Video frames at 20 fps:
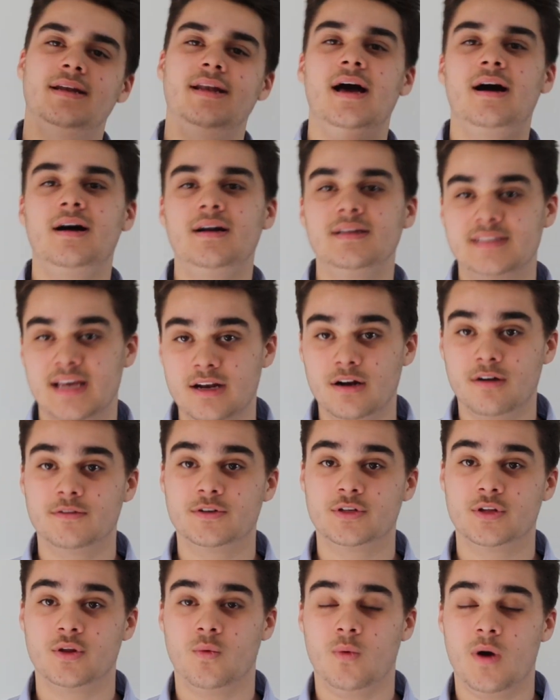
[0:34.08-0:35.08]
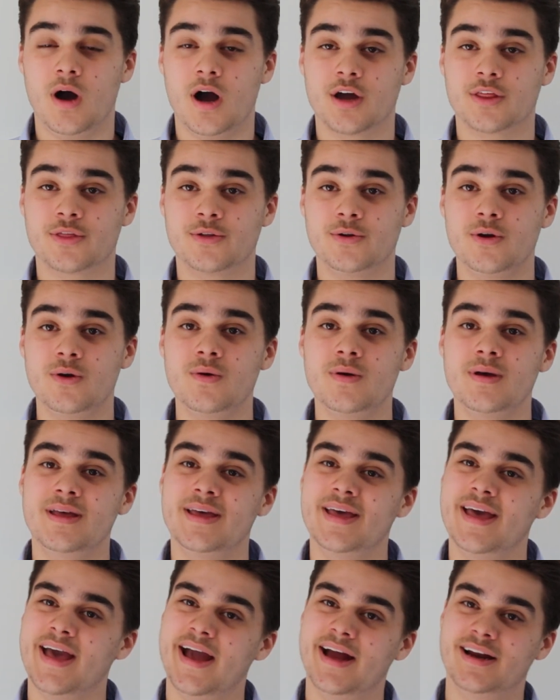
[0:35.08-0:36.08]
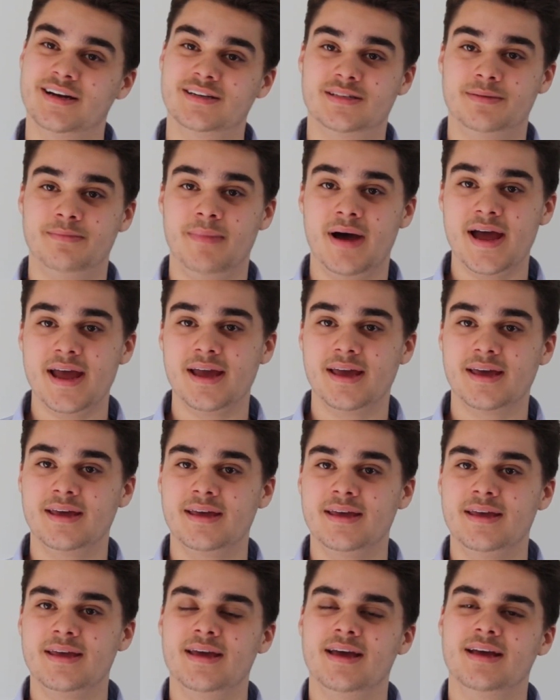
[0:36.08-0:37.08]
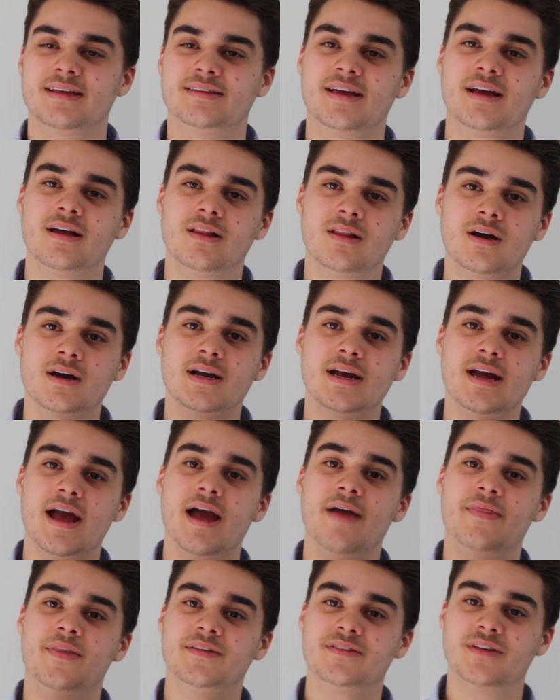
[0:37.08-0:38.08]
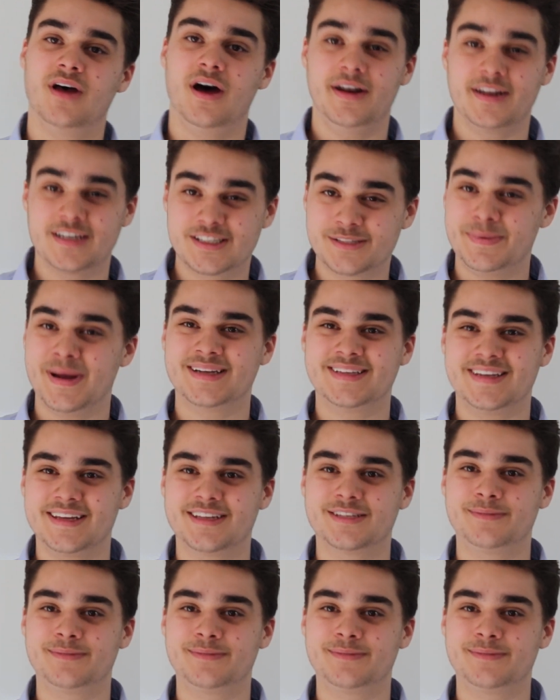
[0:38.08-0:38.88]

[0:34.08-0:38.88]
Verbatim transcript: Now let's head over to the walkthrough, hand it to Mike, and take a look at this unexpected